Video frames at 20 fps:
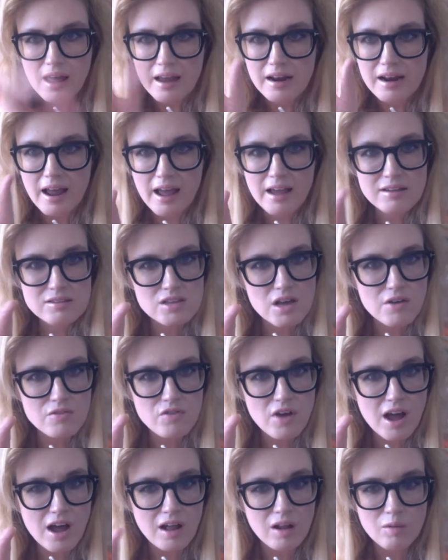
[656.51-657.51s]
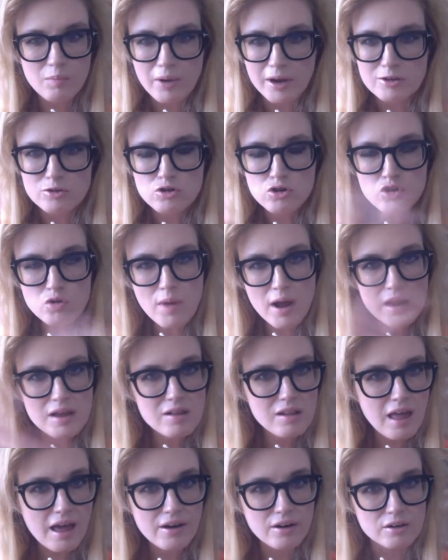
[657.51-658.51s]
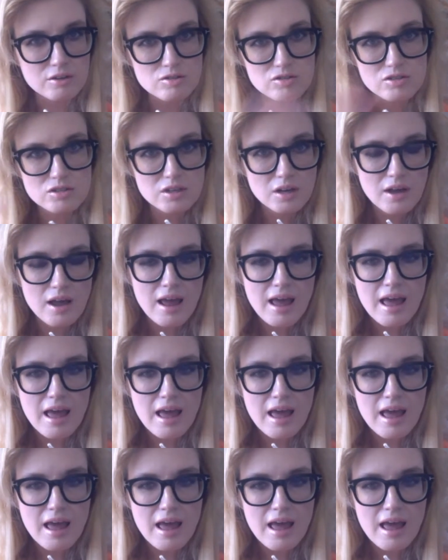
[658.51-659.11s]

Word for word: and XFL by too many letters,